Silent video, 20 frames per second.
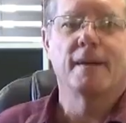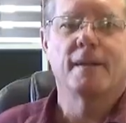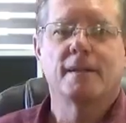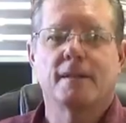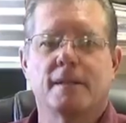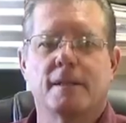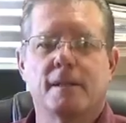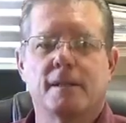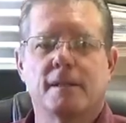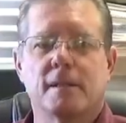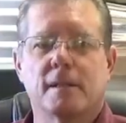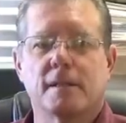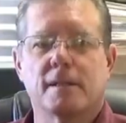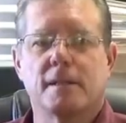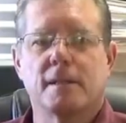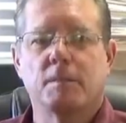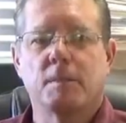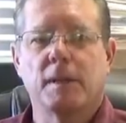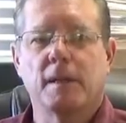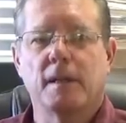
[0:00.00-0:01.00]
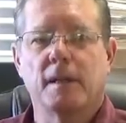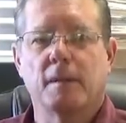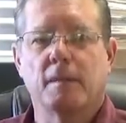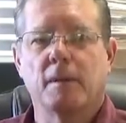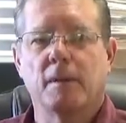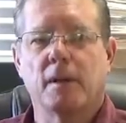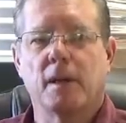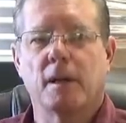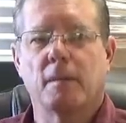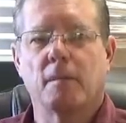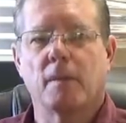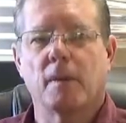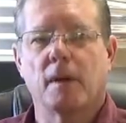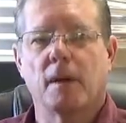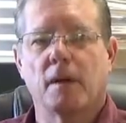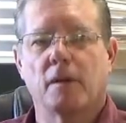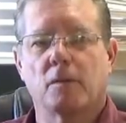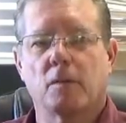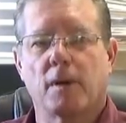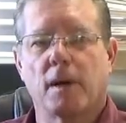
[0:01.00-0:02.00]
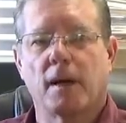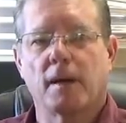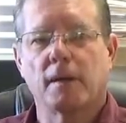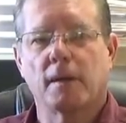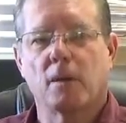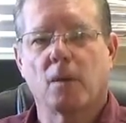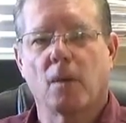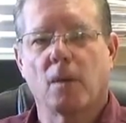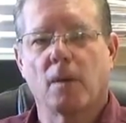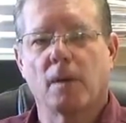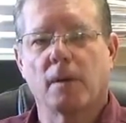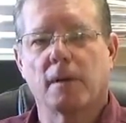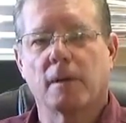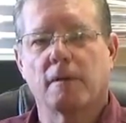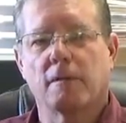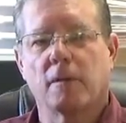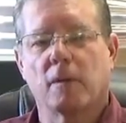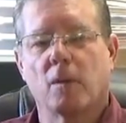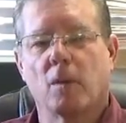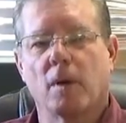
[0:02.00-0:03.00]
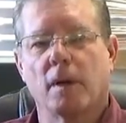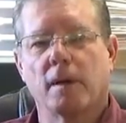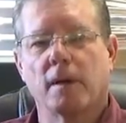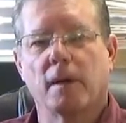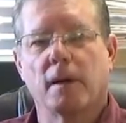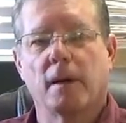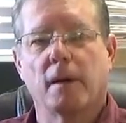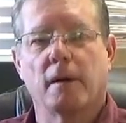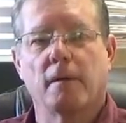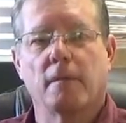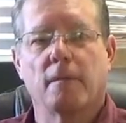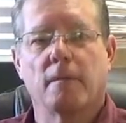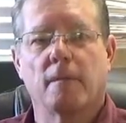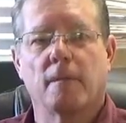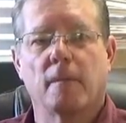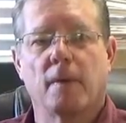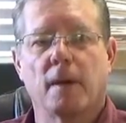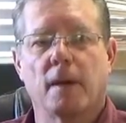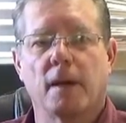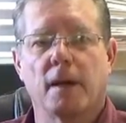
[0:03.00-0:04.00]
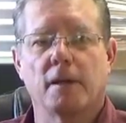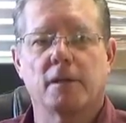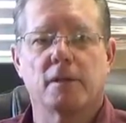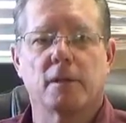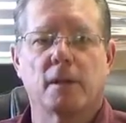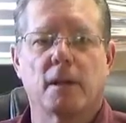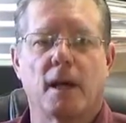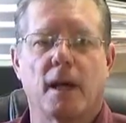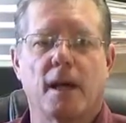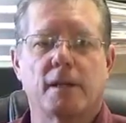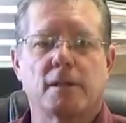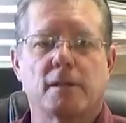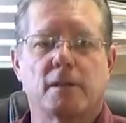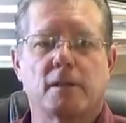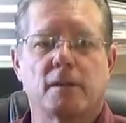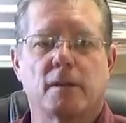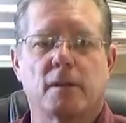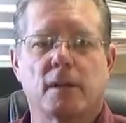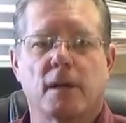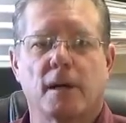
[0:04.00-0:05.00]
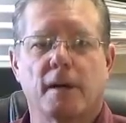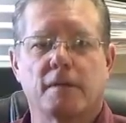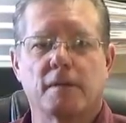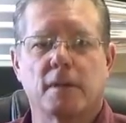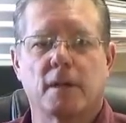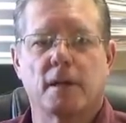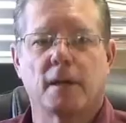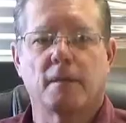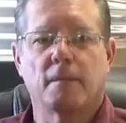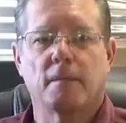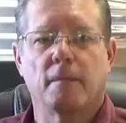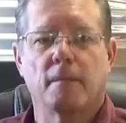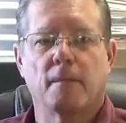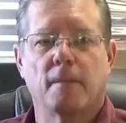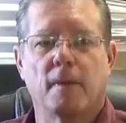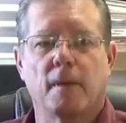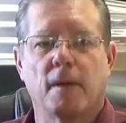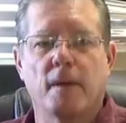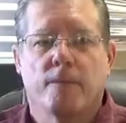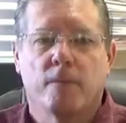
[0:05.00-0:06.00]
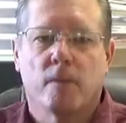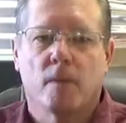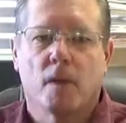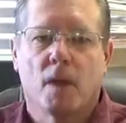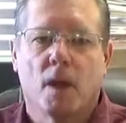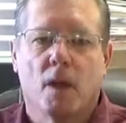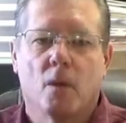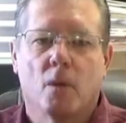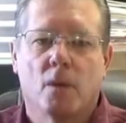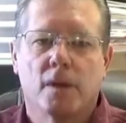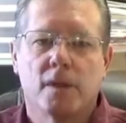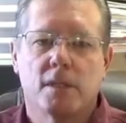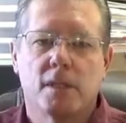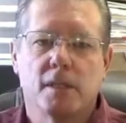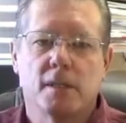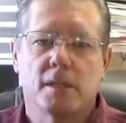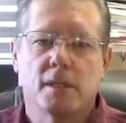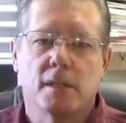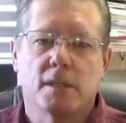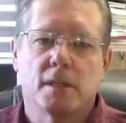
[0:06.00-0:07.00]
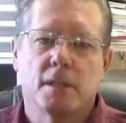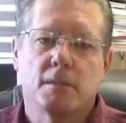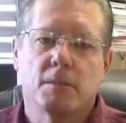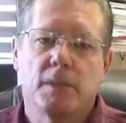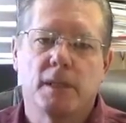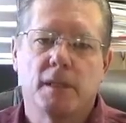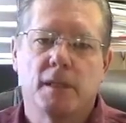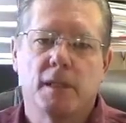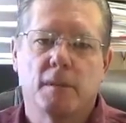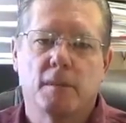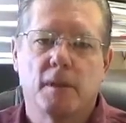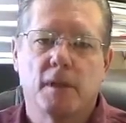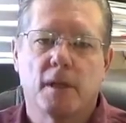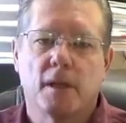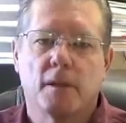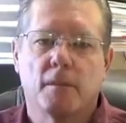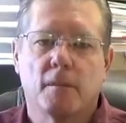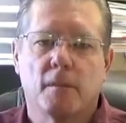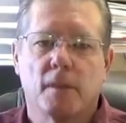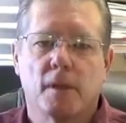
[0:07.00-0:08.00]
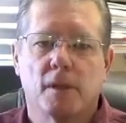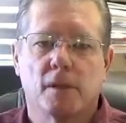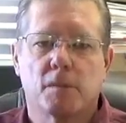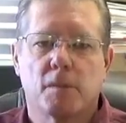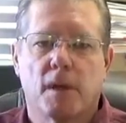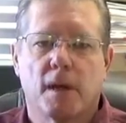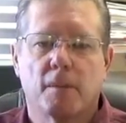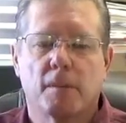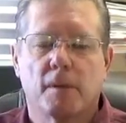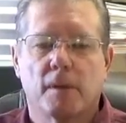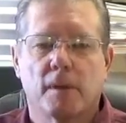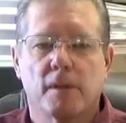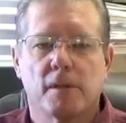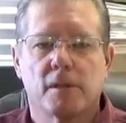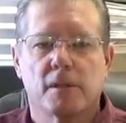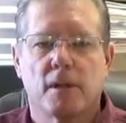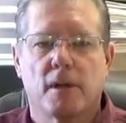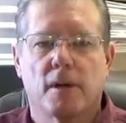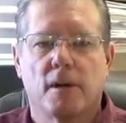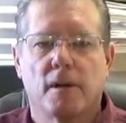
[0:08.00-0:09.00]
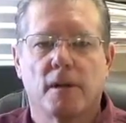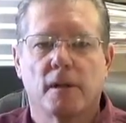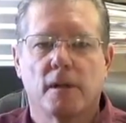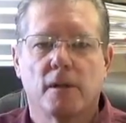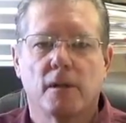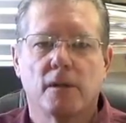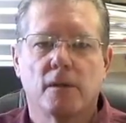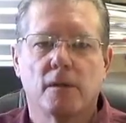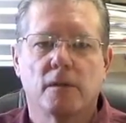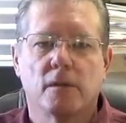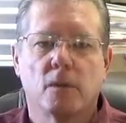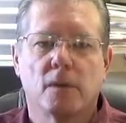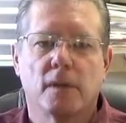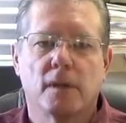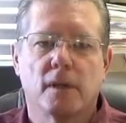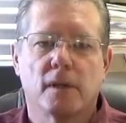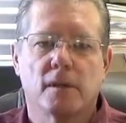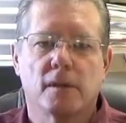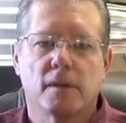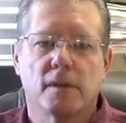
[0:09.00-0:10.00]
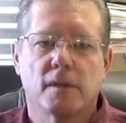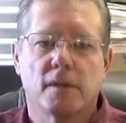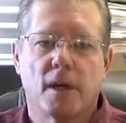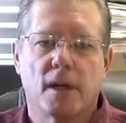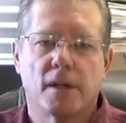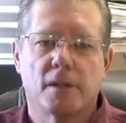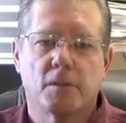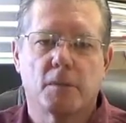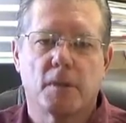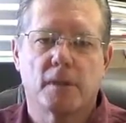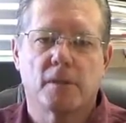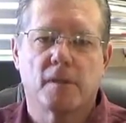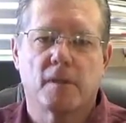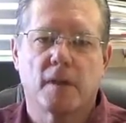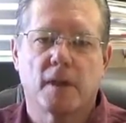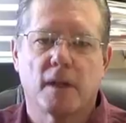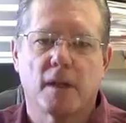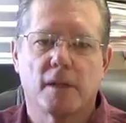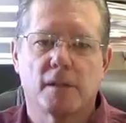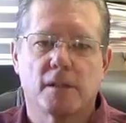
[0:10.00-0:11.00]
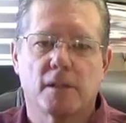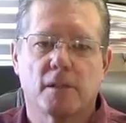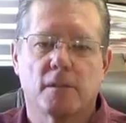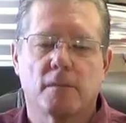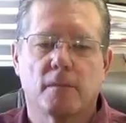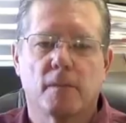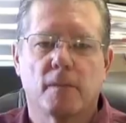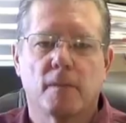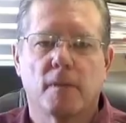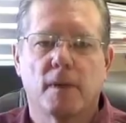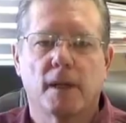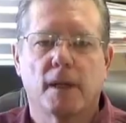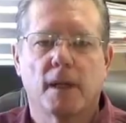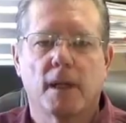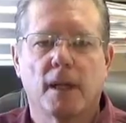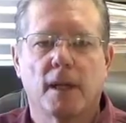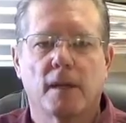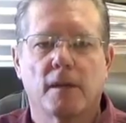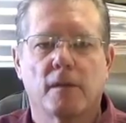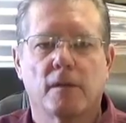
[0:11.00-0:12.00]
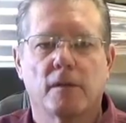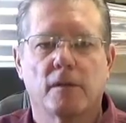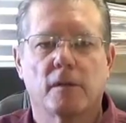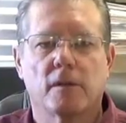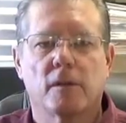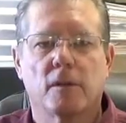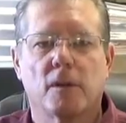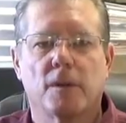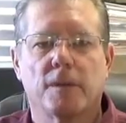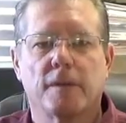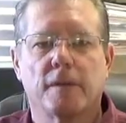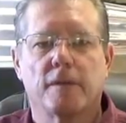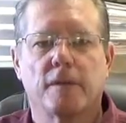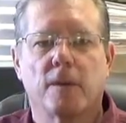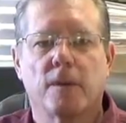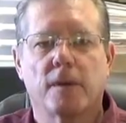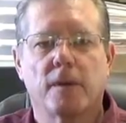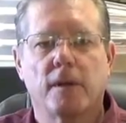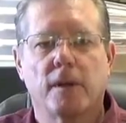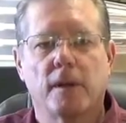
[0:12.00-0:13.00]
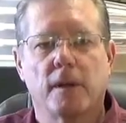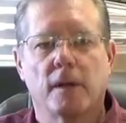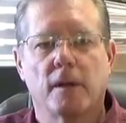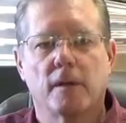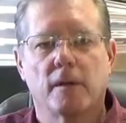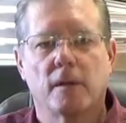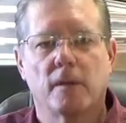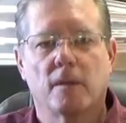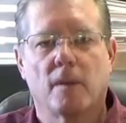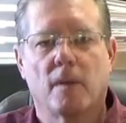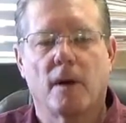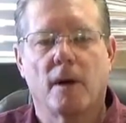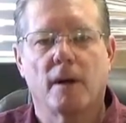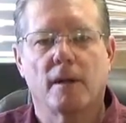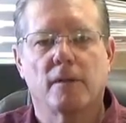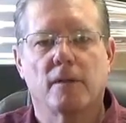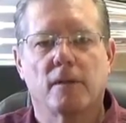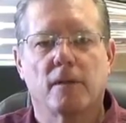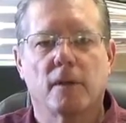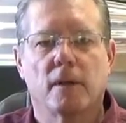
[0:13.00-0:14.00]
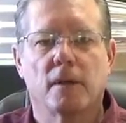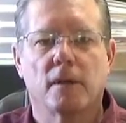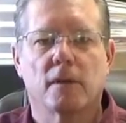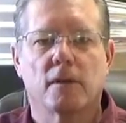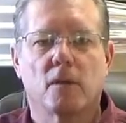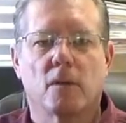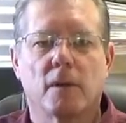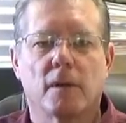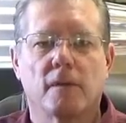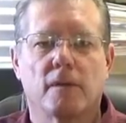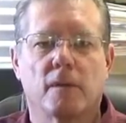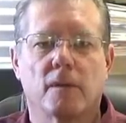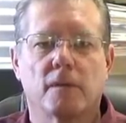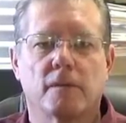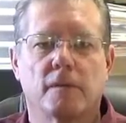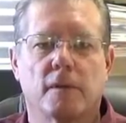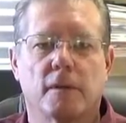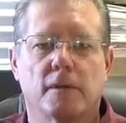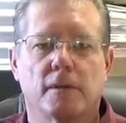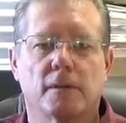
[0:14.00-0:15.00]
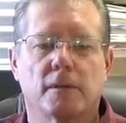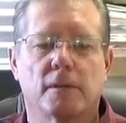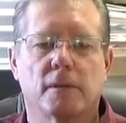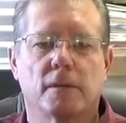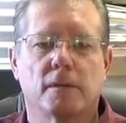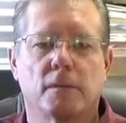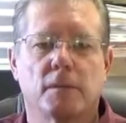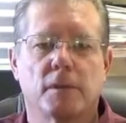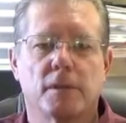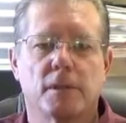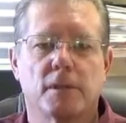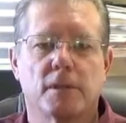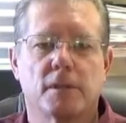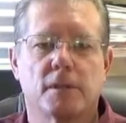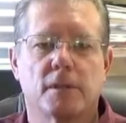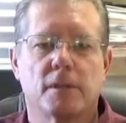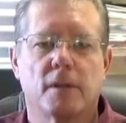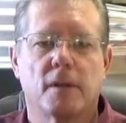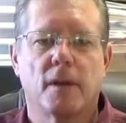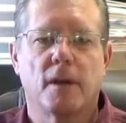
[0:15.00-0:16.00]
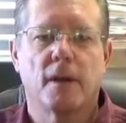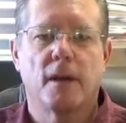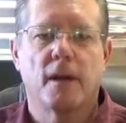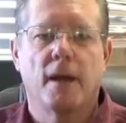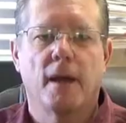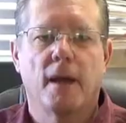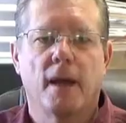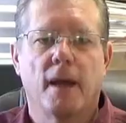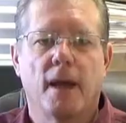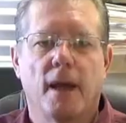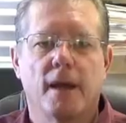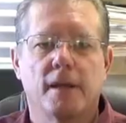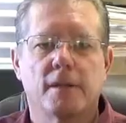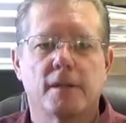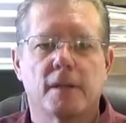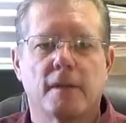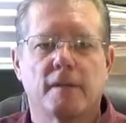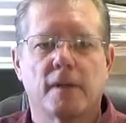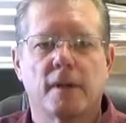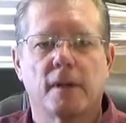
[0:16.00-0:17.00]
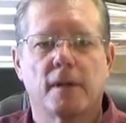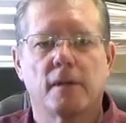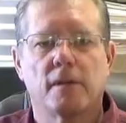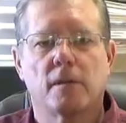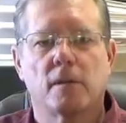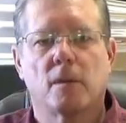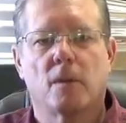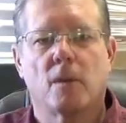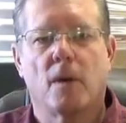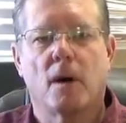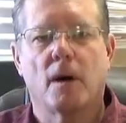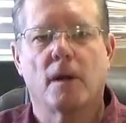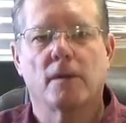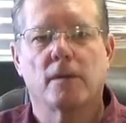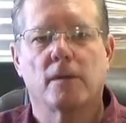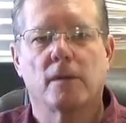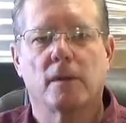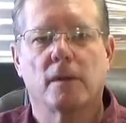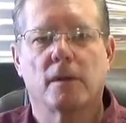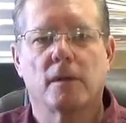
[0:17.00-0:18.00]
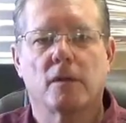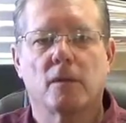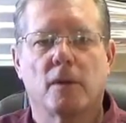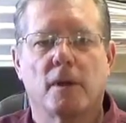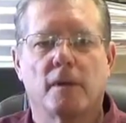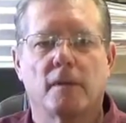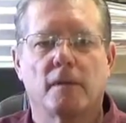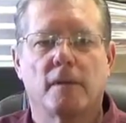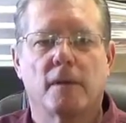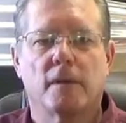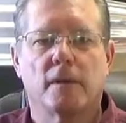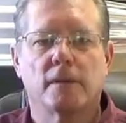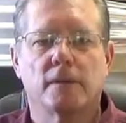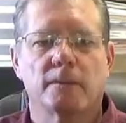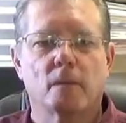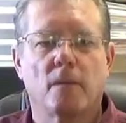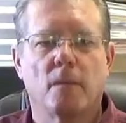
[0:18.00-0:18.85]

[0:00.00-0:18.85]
The C60-PWM is proudly warranted for 1 year. It should last you a lifetime. When the C60-PWM is properly installed and used within its design specification, it can handle just over 1400 watts in the 24 volt position and 700 watts in the 12 volt.